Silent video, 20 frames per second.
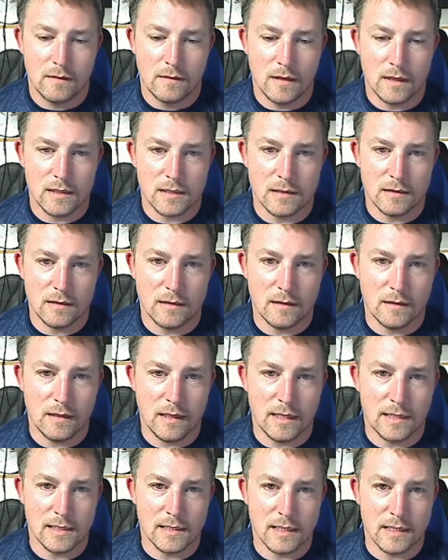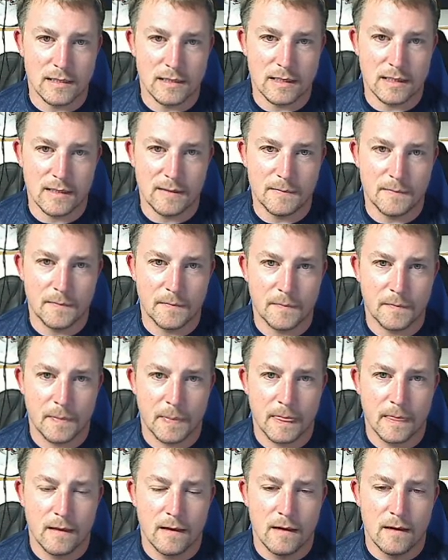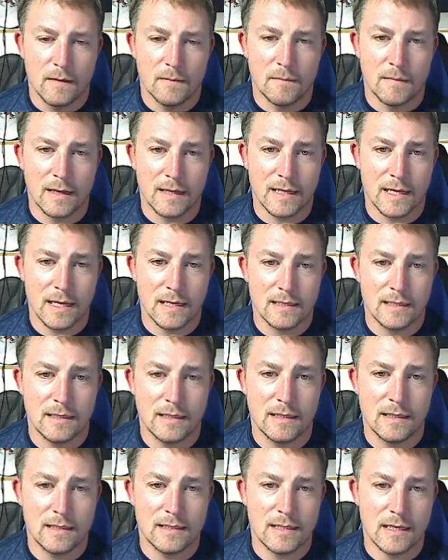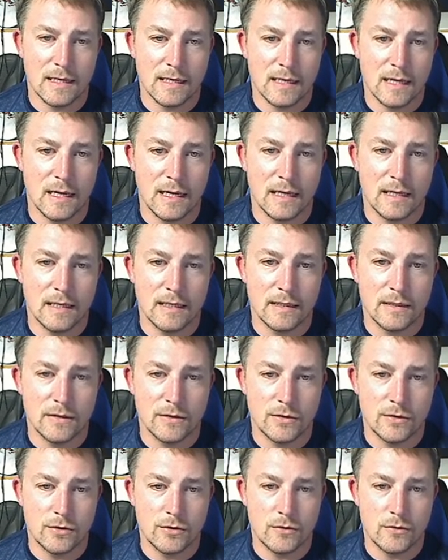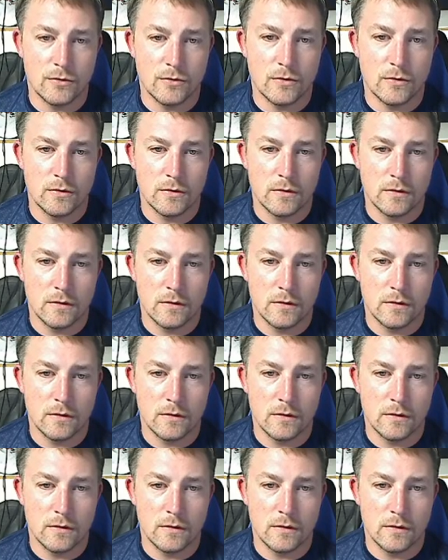Lost a little less that time. My guess is they got into...